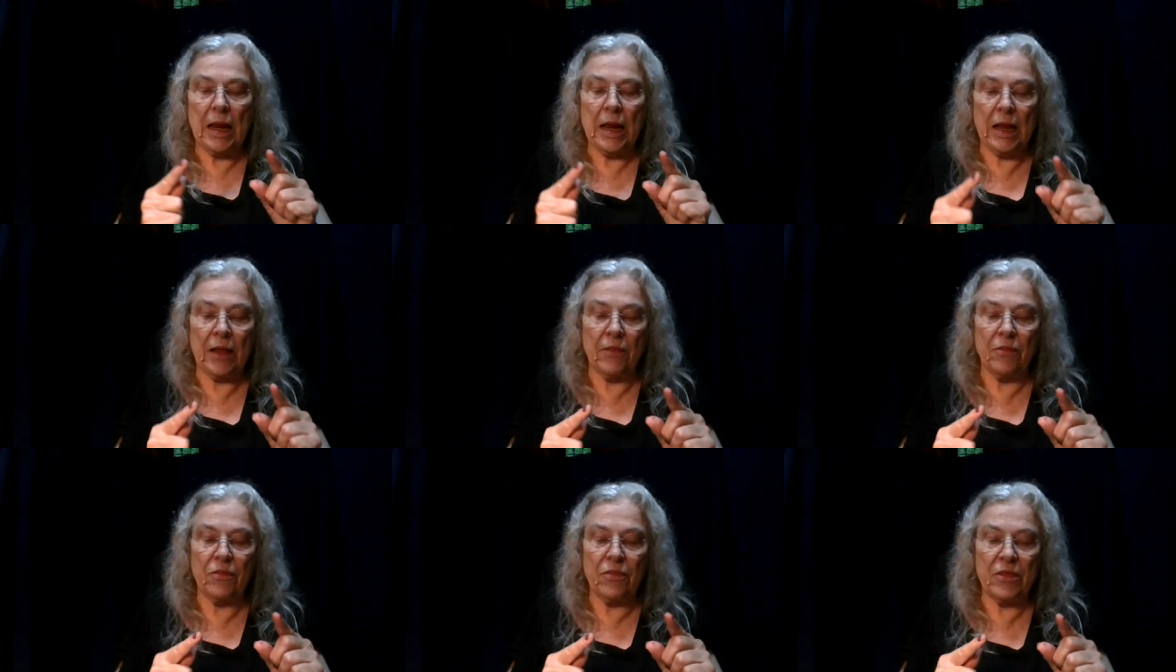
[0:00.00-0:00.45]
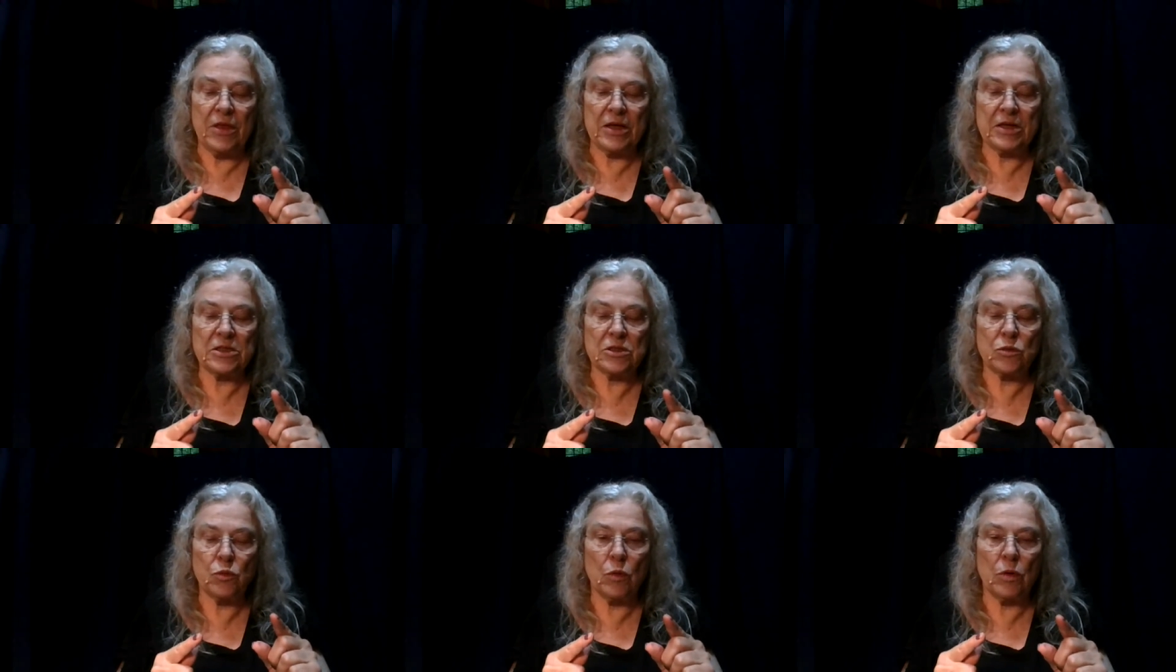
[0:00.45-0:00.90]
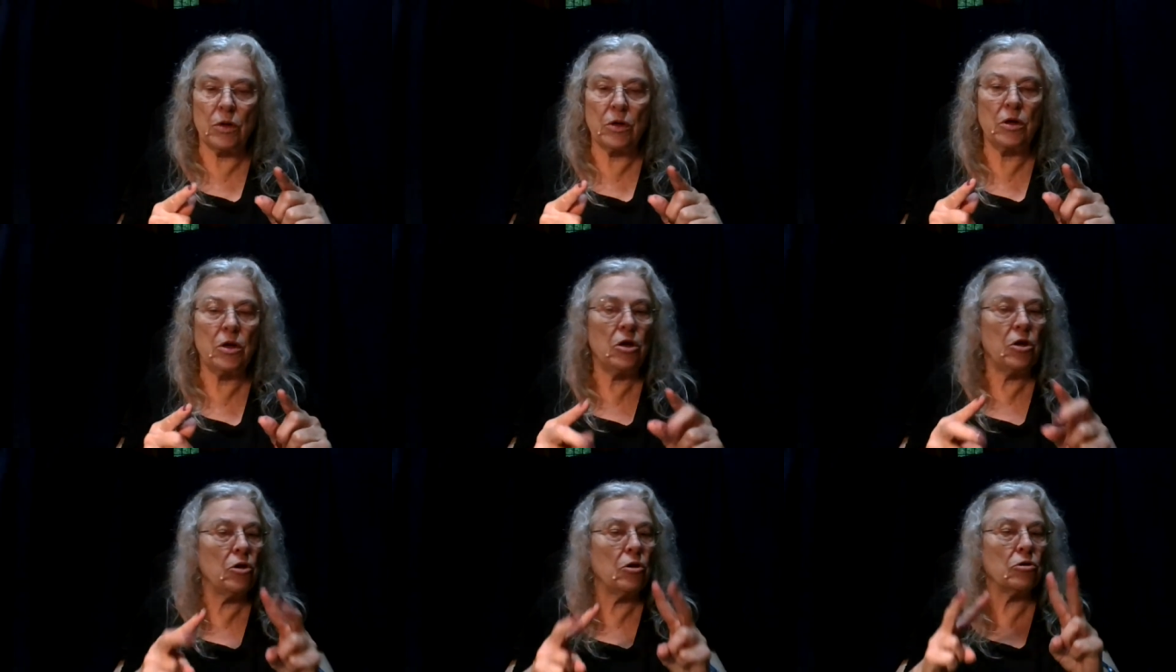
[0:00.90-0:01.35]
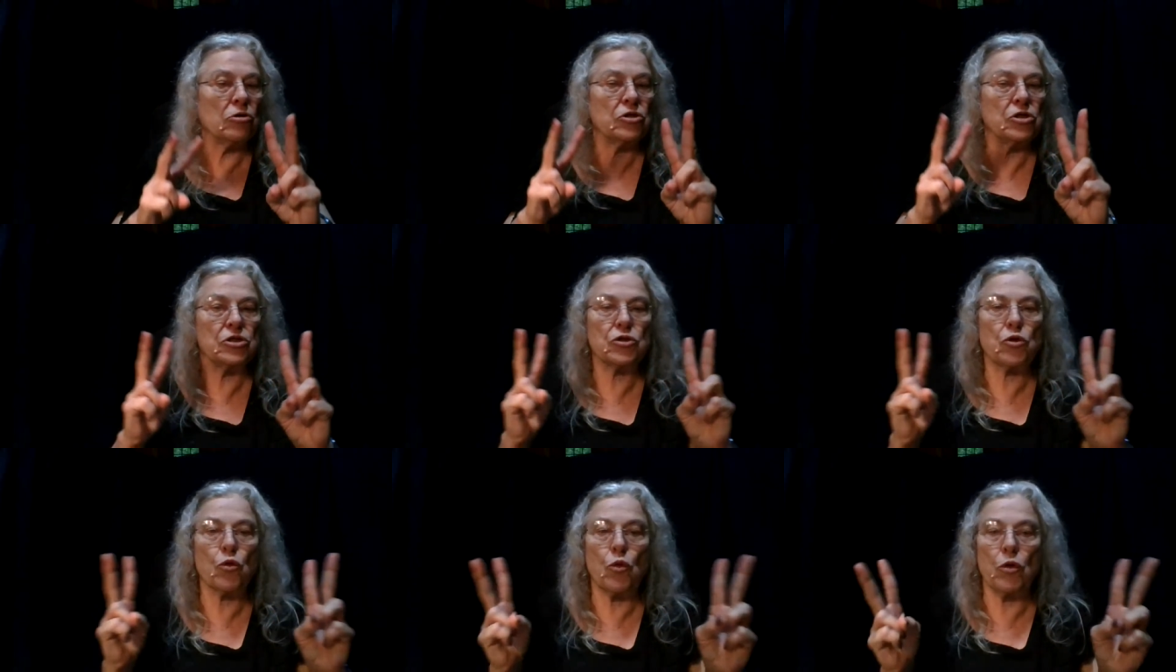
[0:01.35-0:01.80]
in this one, you're
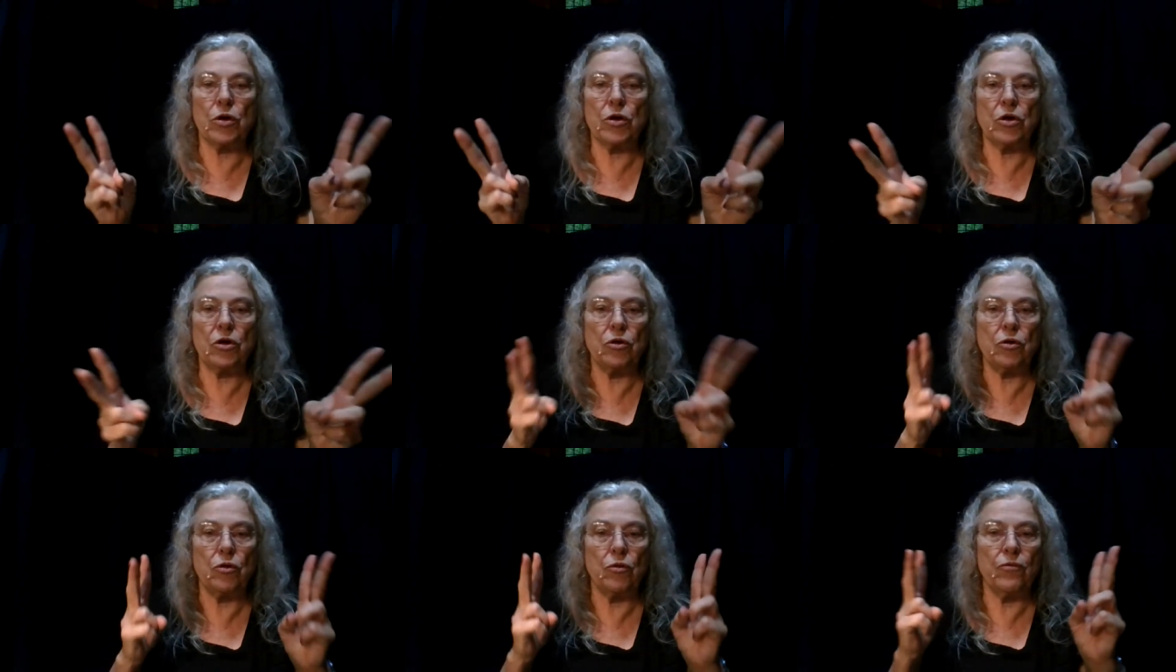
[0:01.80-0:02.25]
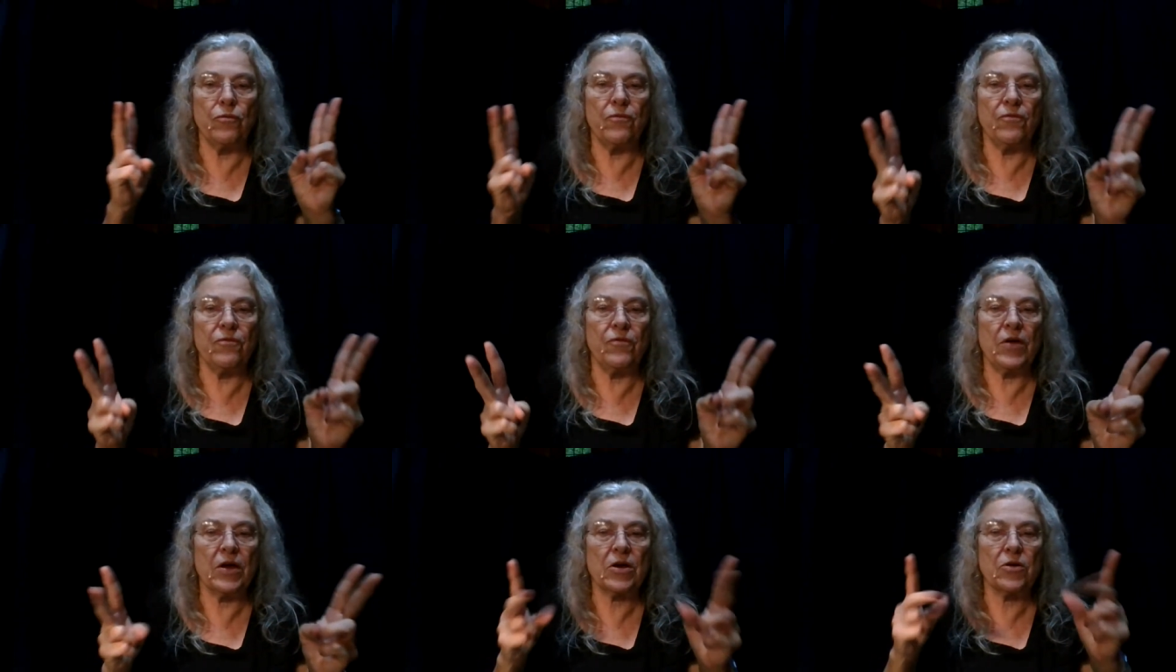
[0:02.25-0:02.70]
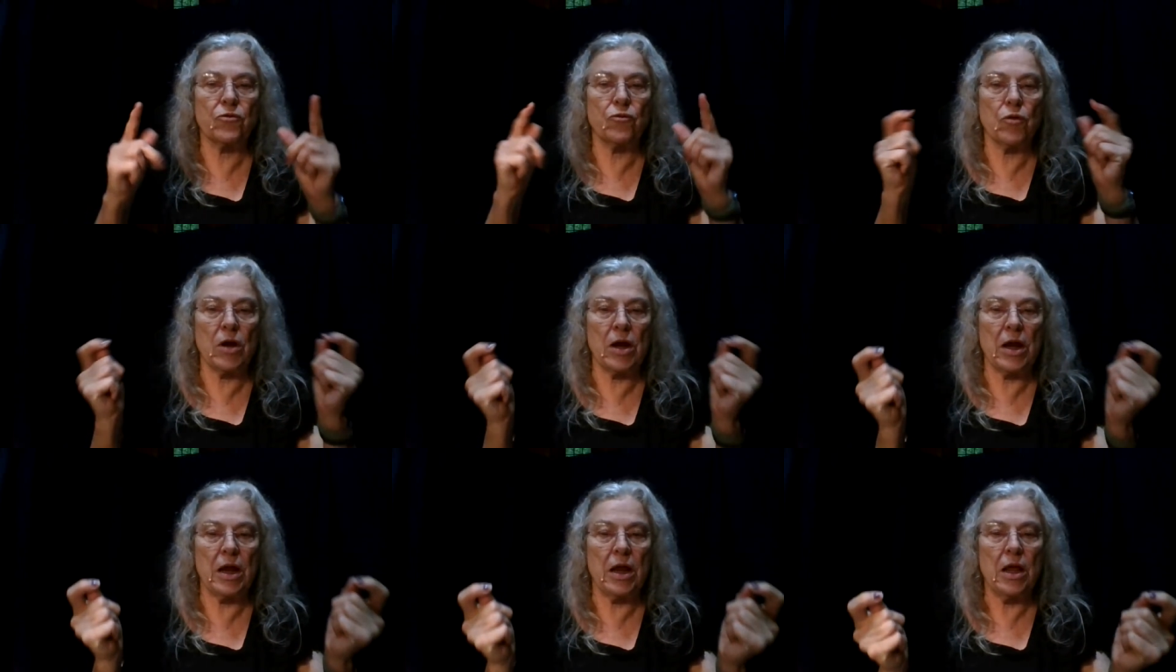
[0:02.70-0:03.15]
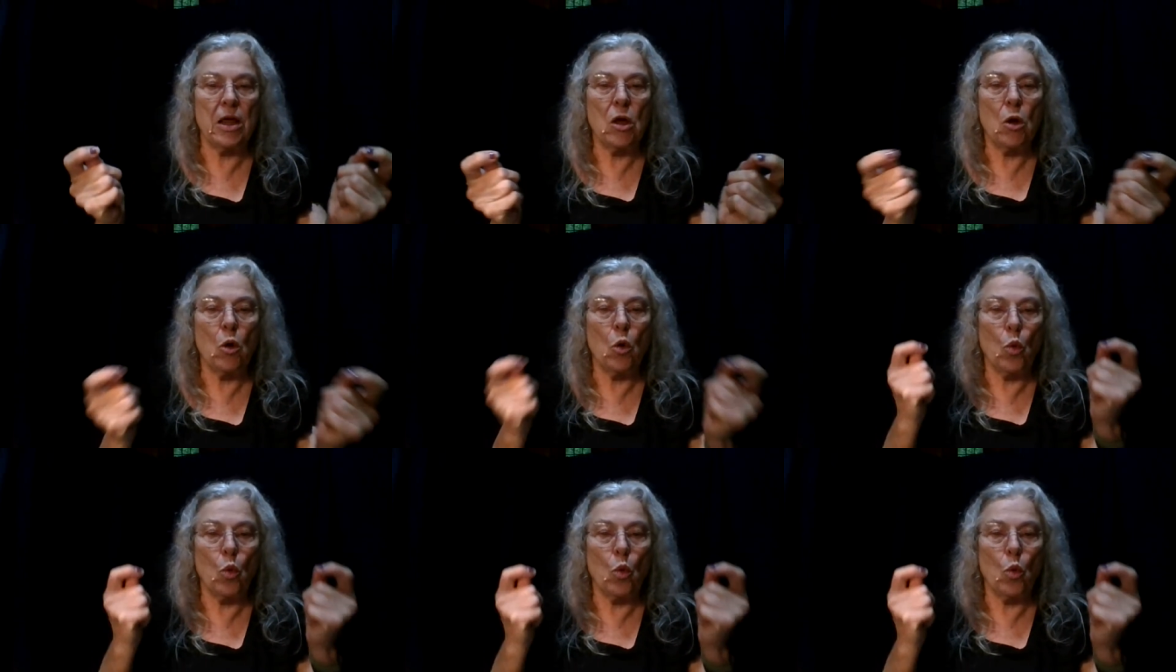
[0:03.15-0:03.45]
just going to do victory